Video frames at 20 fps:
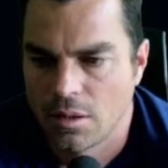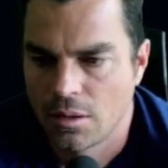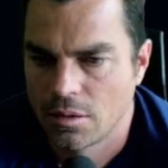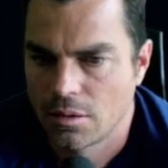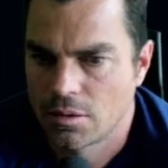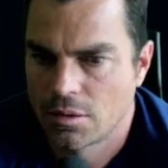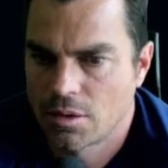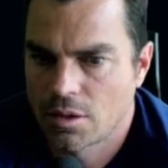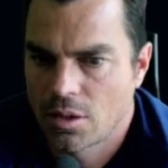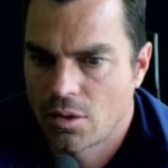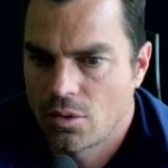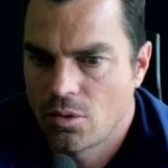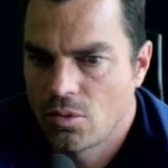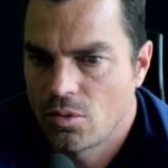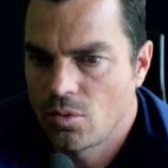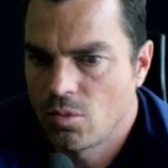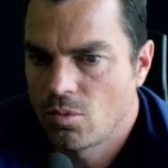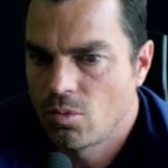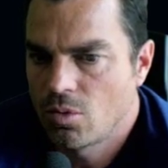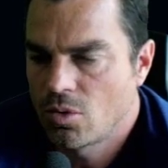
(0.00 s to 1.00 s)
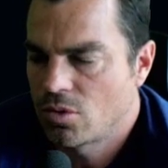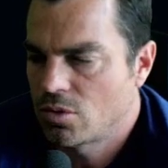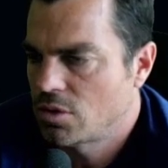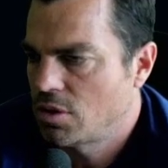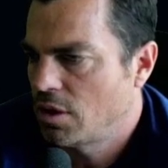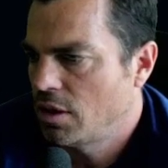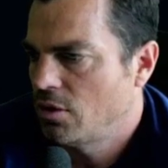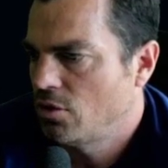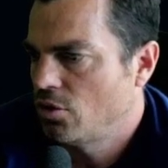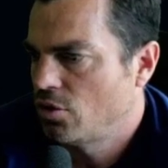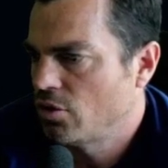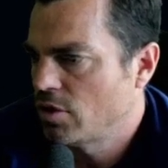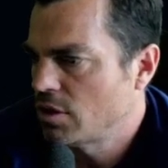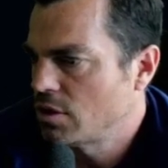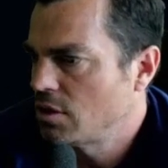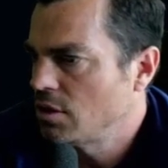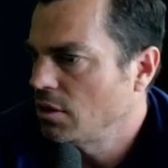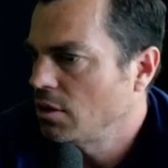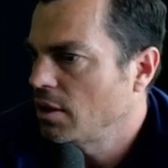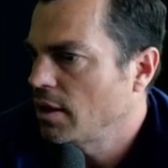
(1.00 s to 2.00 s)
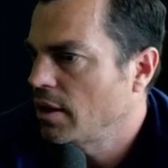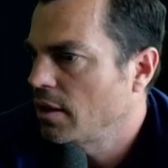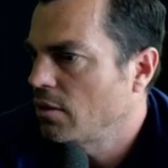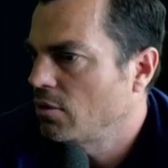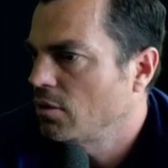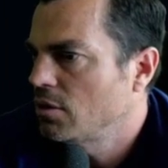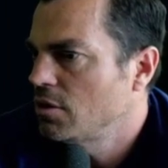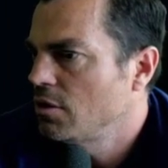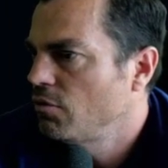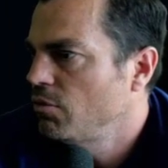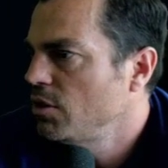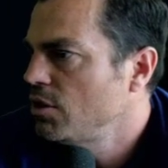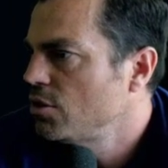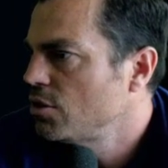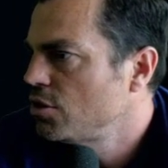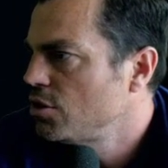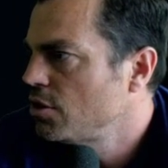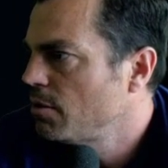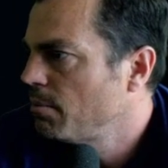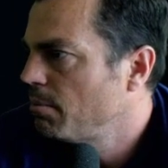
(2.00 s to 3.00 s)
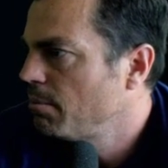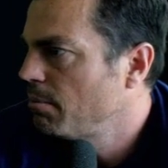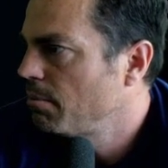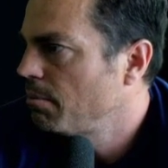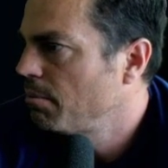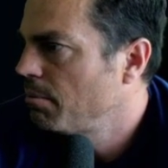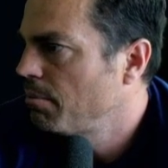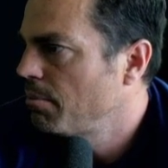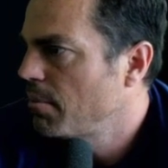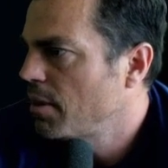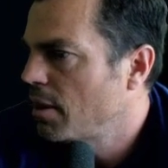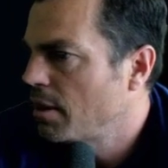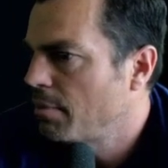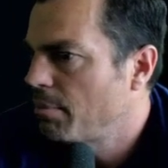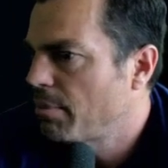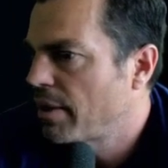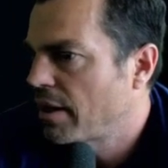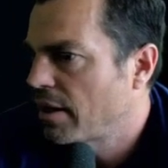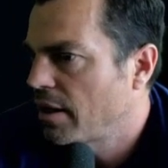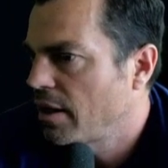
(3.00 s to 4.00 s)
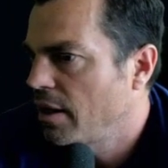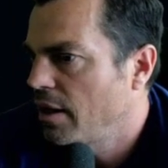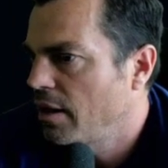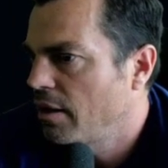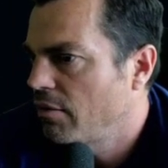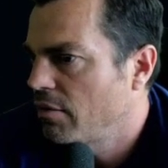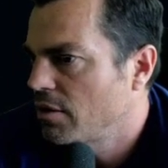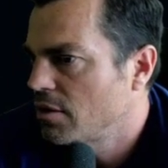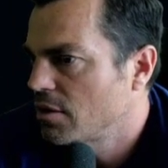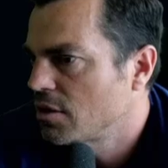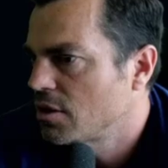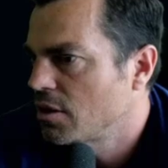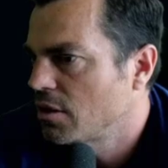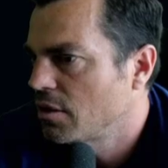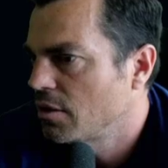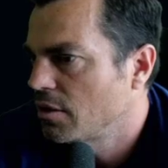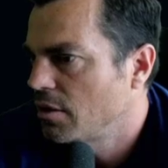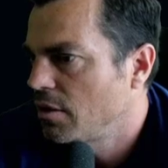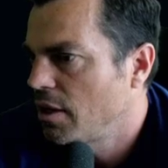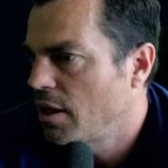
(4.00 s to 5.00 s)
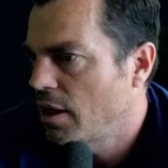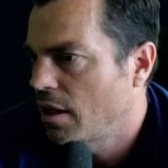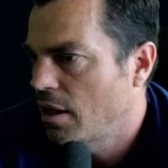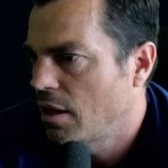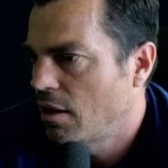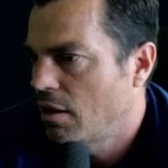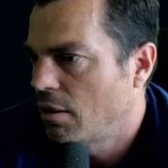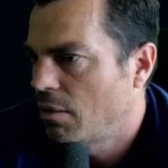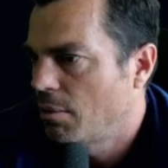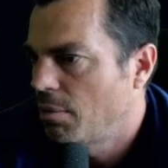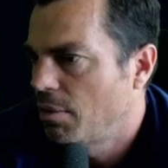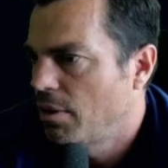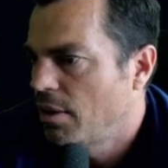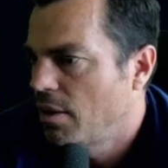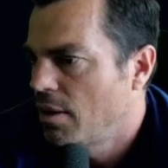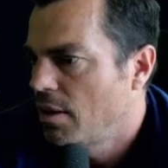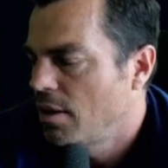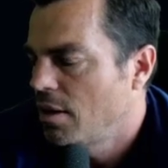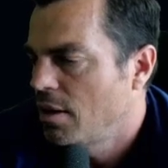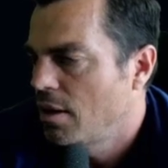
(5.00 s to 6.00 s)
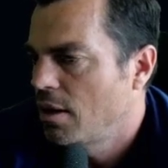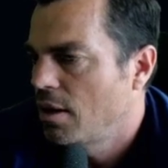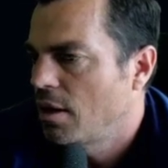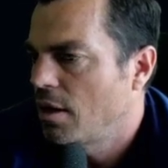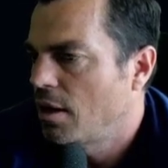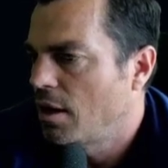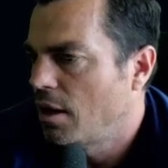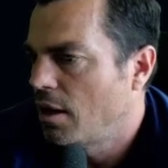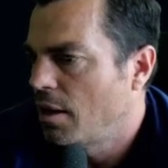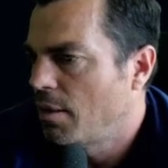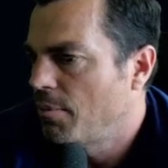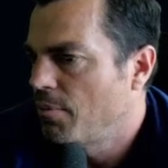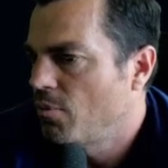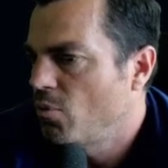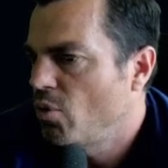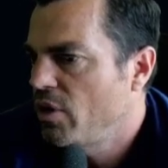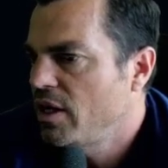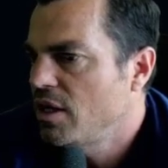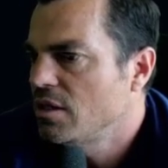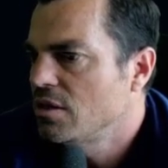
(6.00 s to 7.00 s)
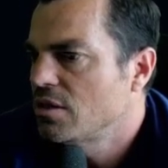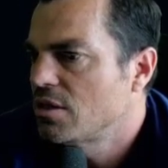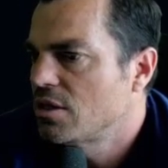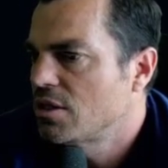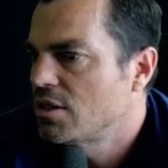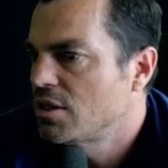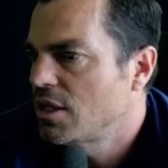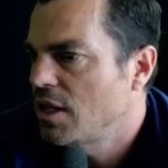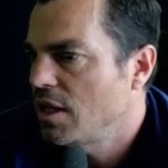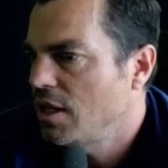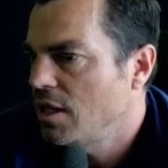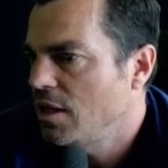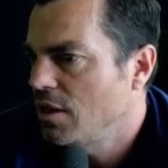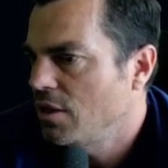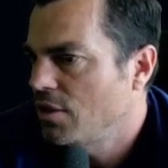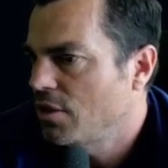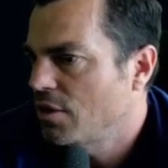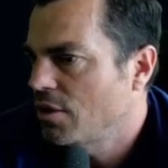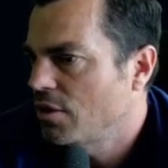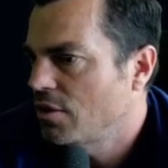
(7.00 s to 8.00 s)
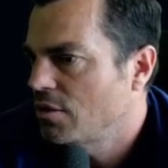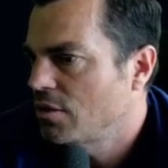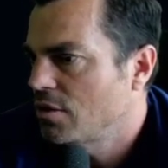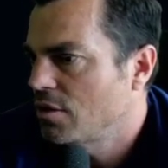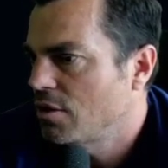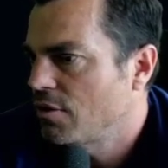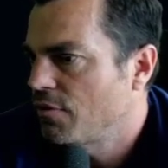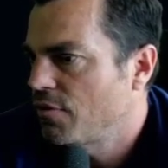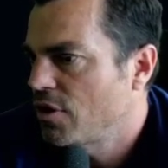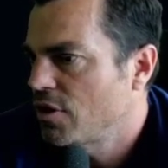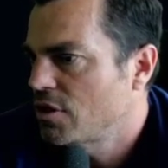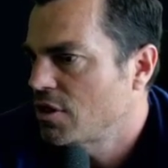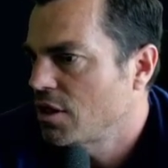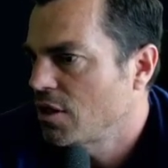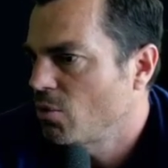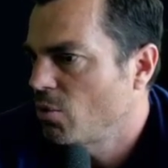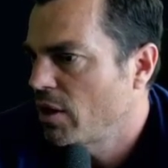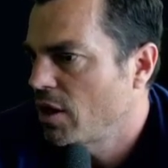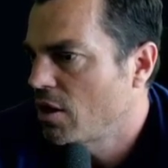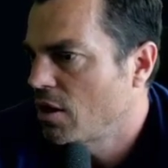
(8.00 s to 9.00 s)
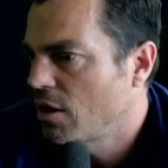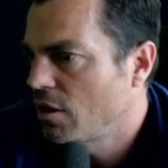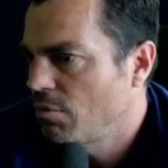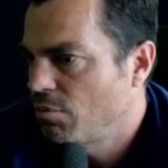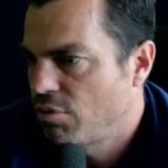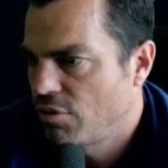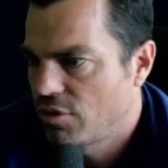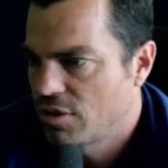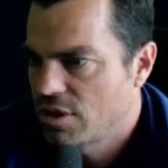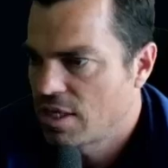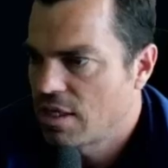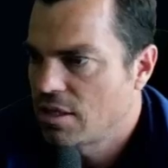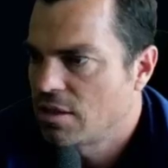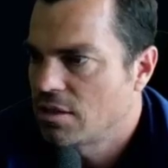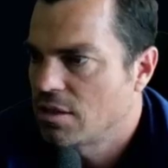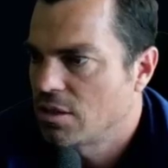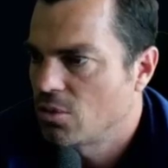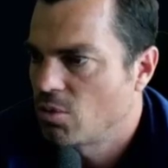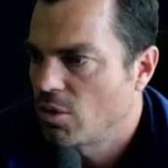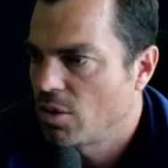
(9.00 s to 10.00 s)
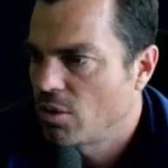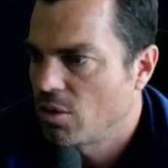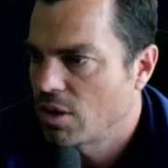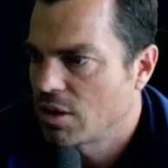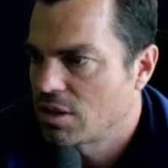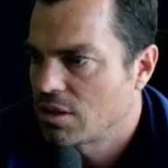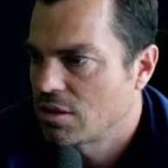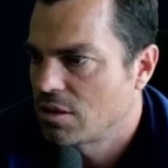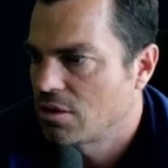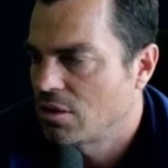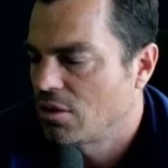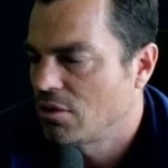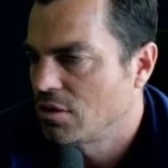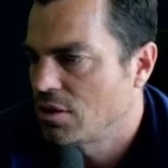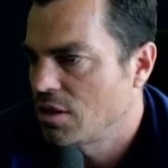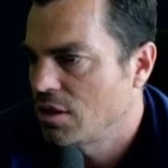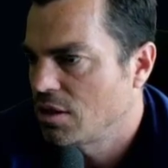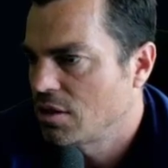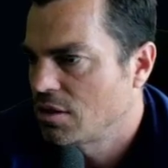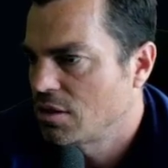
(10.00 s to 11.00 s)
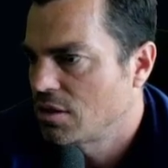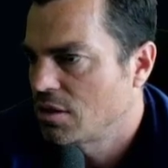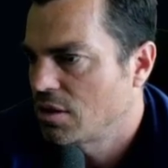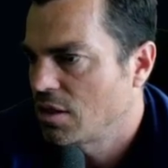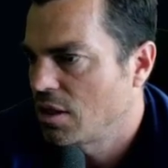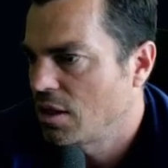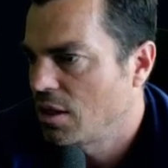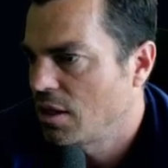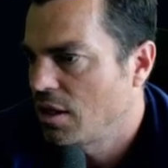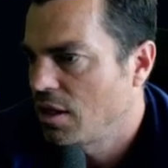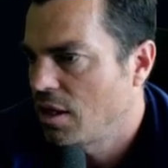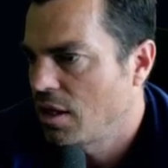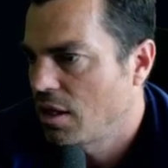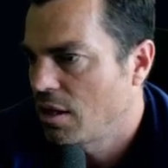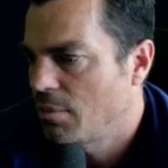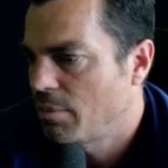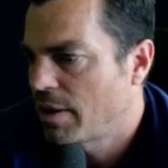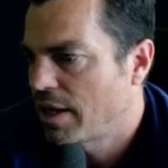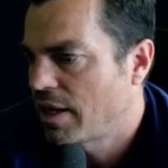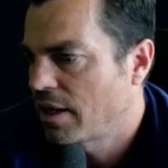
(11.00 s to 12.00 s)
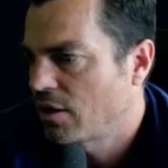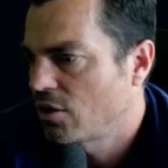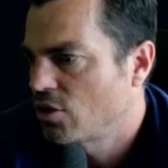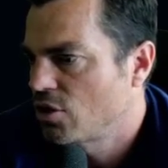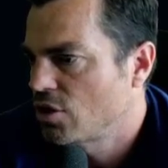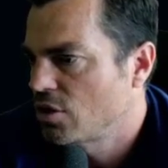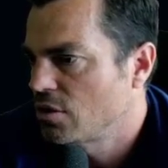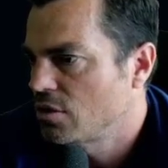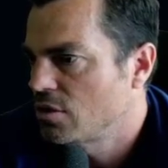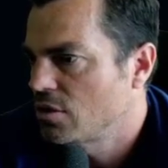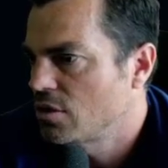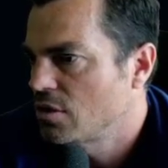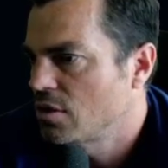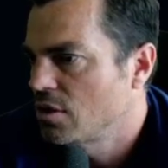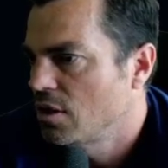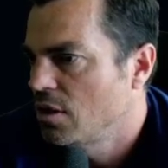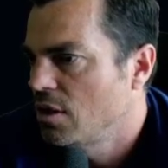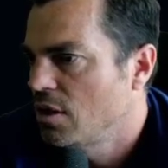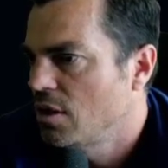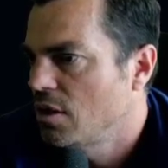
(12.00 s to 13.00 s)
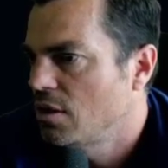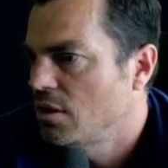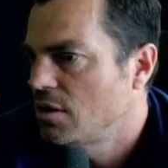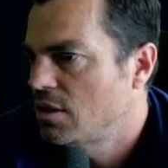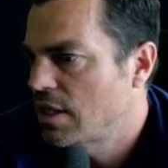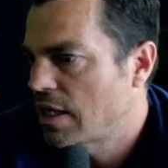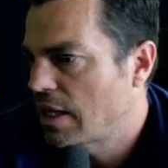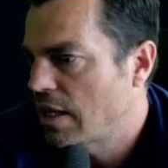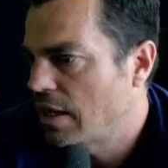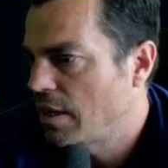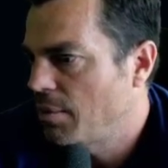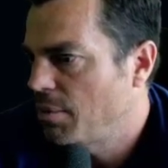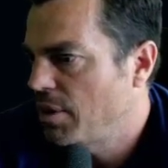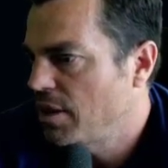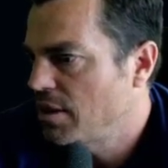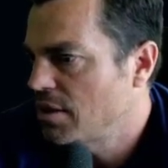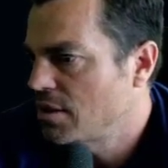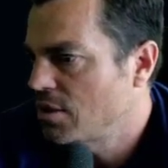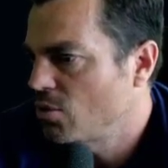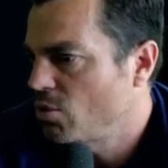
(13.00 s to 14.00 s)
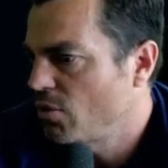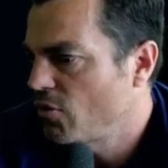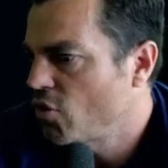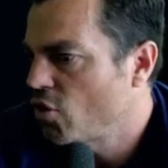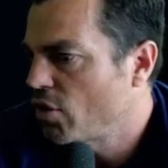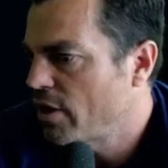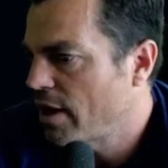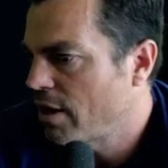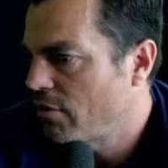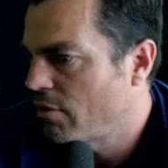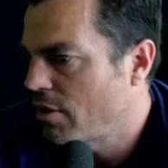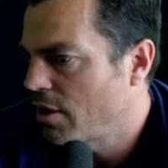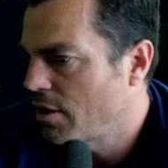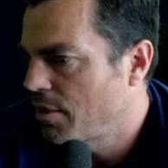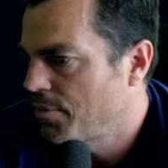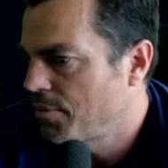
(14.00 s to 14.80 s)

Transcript: So what's interesting now is if we just jump back here into GitHub, we can see that the first thing we're kind of presented with this under this GitHub Actions tab is that we've got an error.